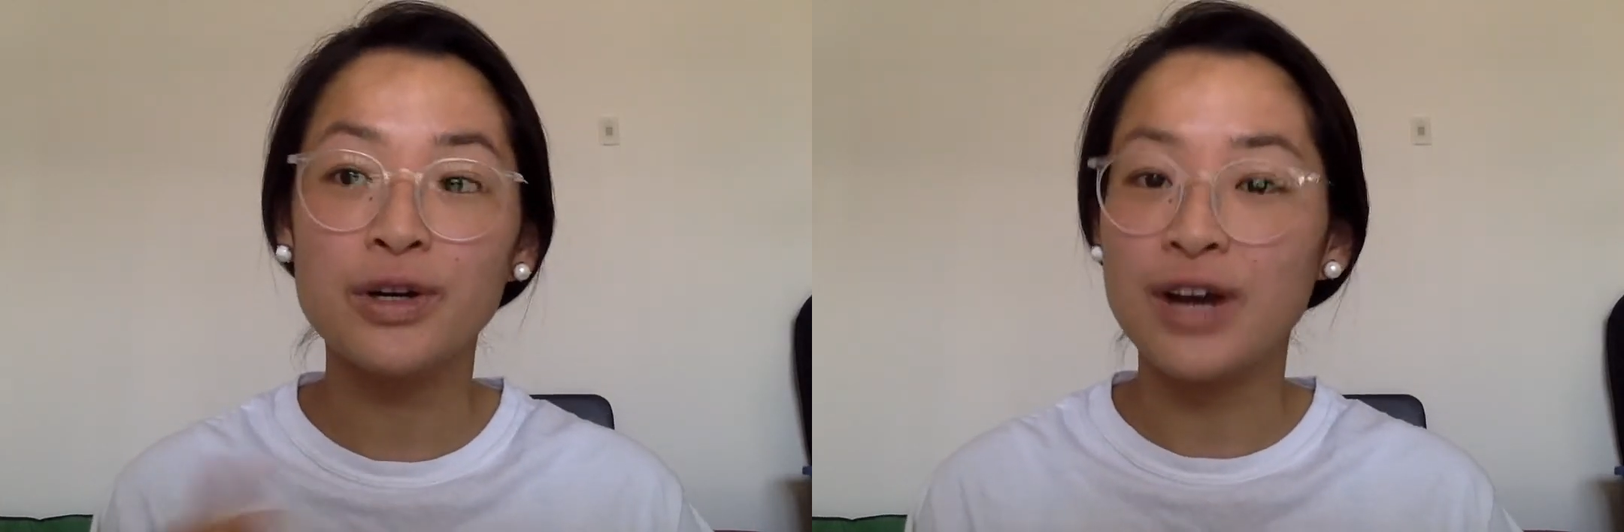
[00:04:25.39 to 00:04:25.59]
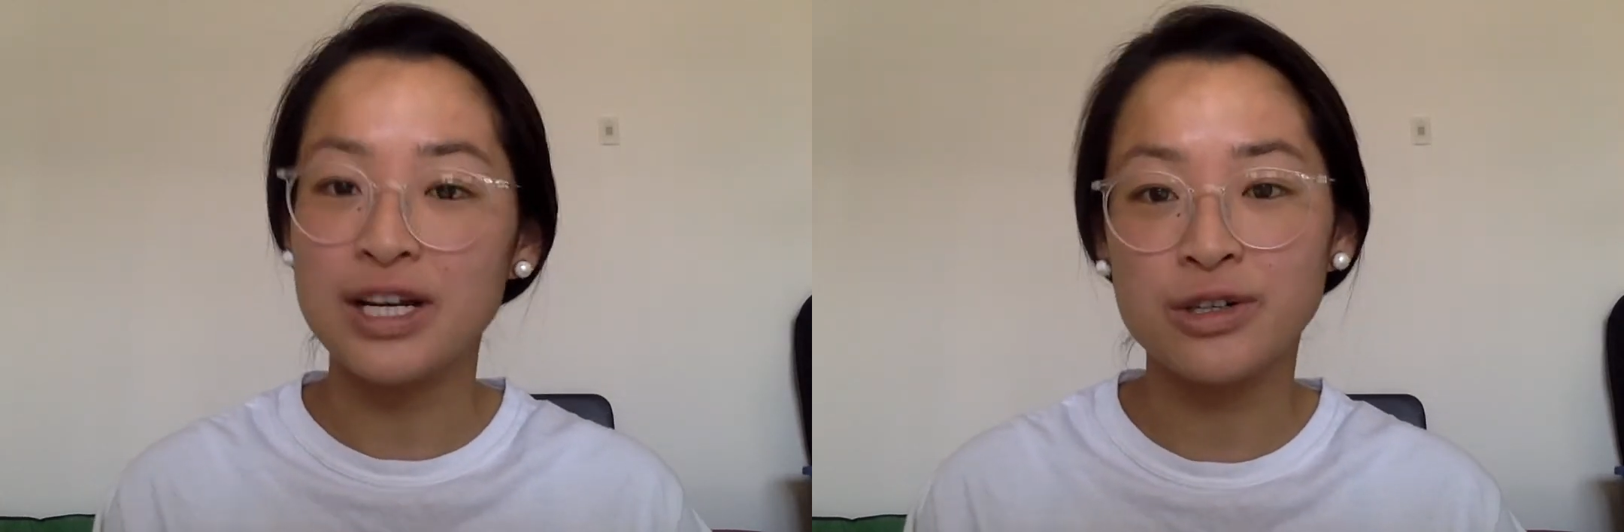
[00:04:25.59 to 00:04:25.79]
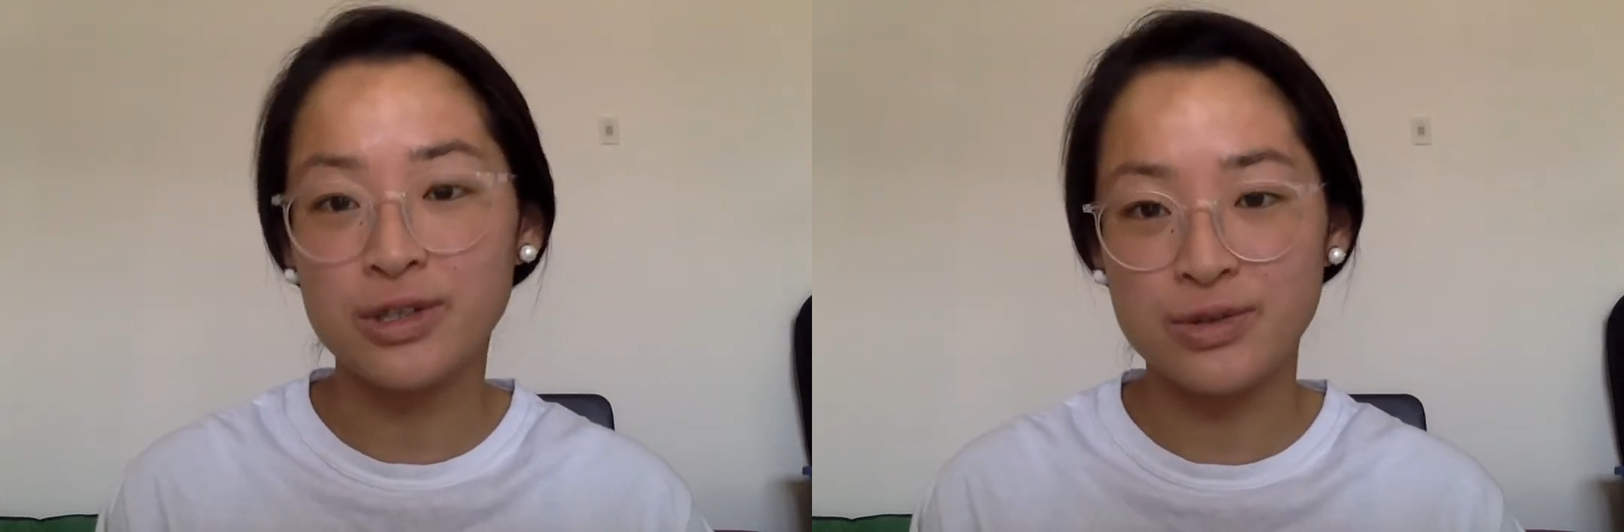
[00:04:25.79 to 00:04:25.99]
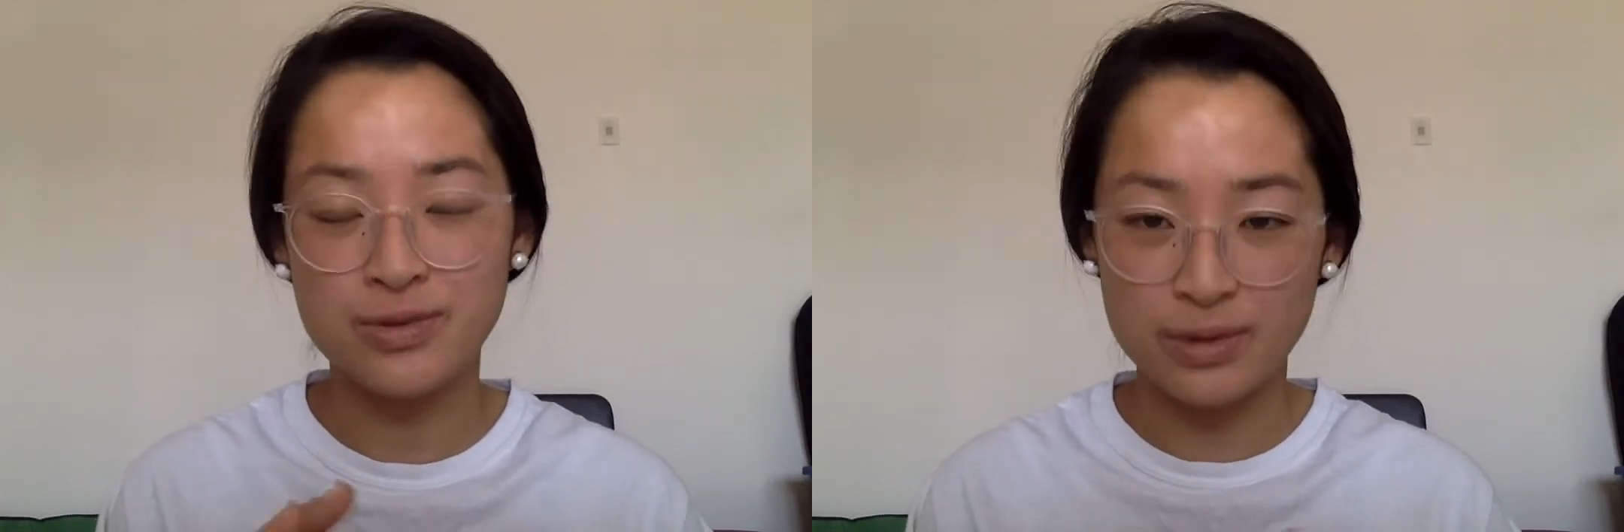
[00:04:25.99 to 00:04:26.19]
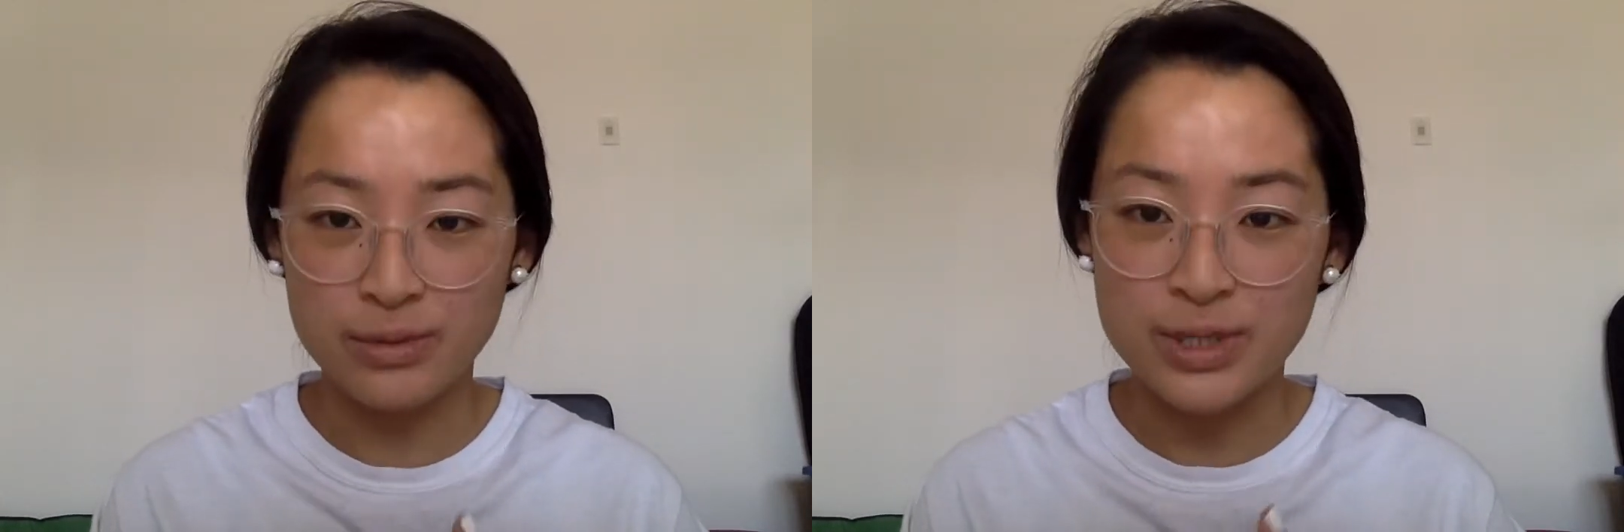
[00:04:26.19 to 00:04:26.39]
crash course
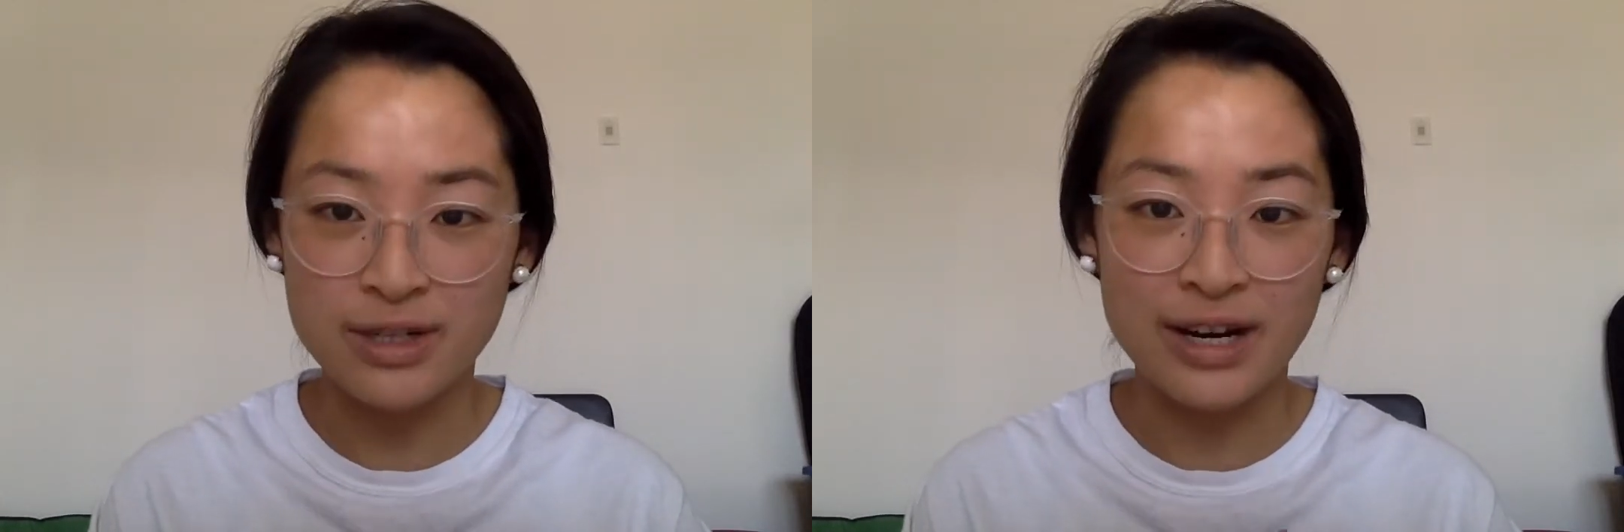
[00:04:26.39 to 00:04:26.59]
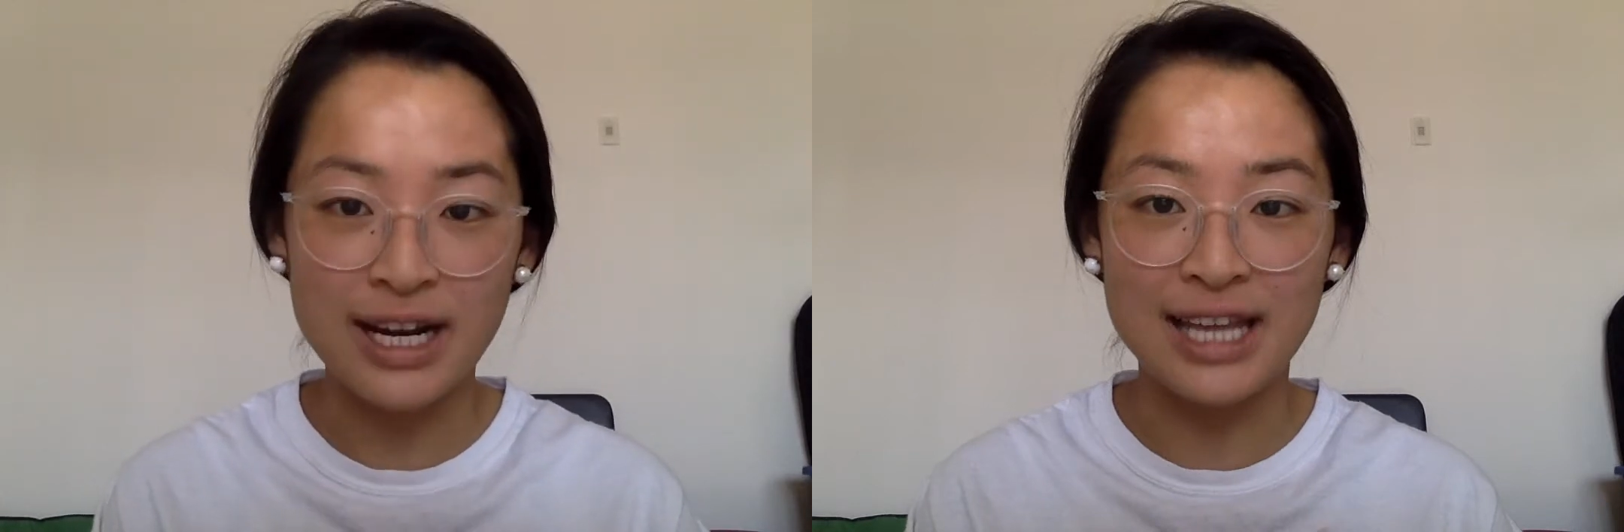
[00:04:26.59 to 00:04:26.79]
was great.